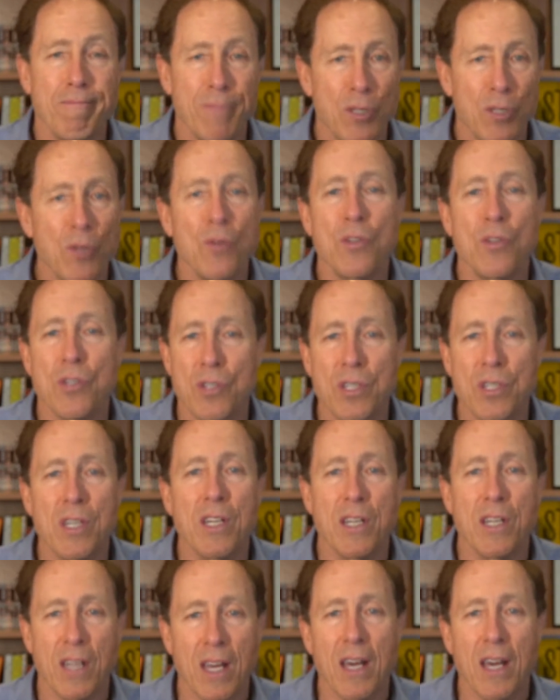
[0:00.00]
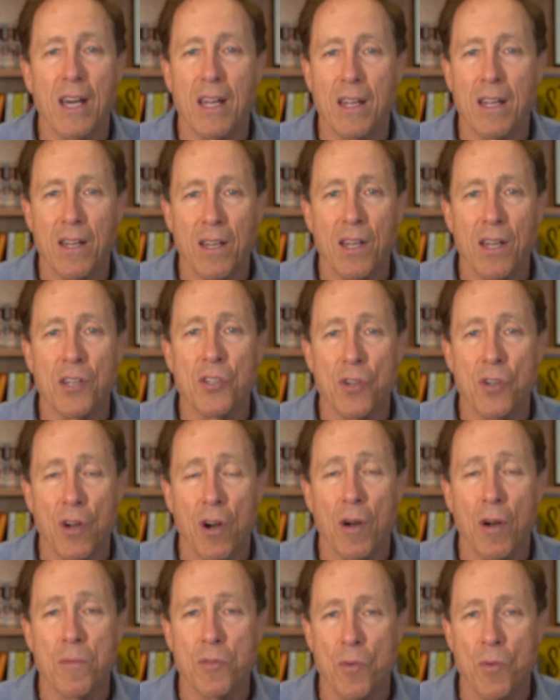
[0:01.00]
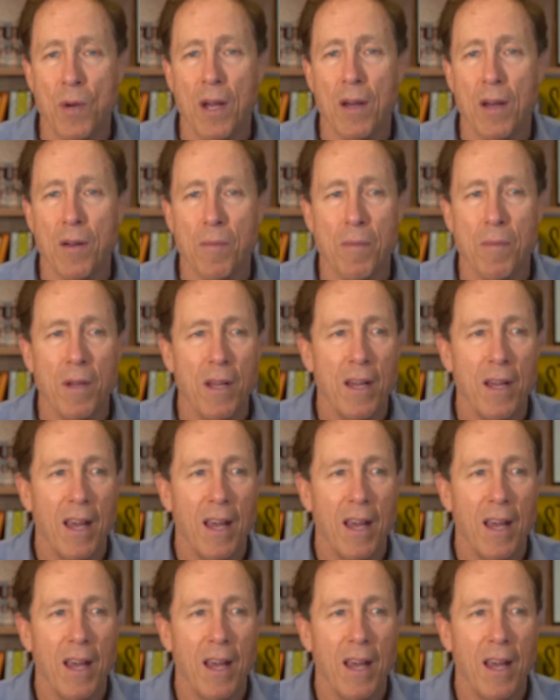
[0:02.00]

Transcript: you just need to get your arms around them.